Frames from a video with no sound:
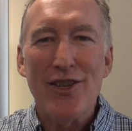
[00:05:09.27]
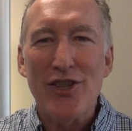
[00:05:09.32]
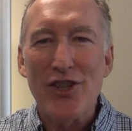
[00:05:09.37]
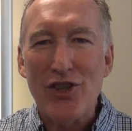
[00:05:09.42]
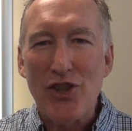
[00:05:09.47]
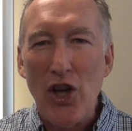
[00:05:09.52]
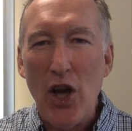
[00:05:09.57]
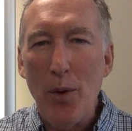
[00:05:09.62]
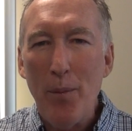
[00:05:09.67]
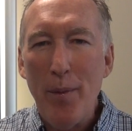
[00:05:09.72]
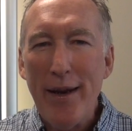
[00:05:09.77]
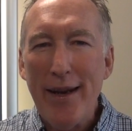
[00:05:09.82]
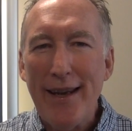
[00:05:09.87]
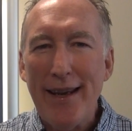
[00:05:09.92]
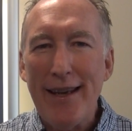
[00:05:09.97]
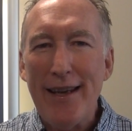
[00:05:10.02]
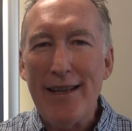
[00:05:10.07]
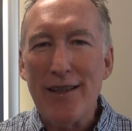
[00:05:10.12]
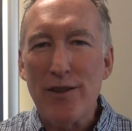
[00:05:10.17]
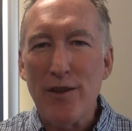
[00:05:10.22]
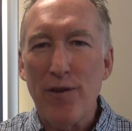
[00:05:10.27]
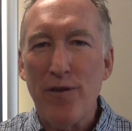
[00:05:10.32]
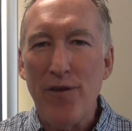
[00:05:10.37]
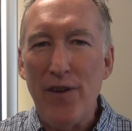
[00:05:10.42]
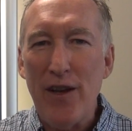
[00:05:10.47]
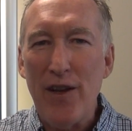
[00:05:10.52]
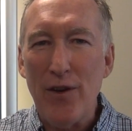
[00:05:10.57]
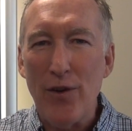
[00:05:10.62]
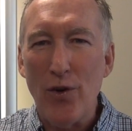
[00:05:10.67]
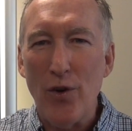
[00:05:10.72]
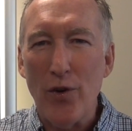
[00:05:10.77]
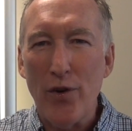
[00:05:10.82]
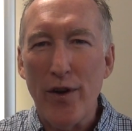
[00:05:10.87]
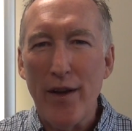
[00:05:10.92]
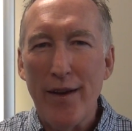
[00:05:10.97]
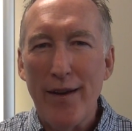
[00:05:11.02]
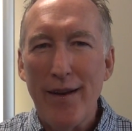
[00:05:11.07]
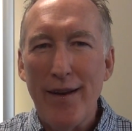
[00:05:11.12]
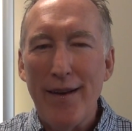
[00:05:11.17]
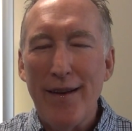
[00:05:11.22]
stomach is filled,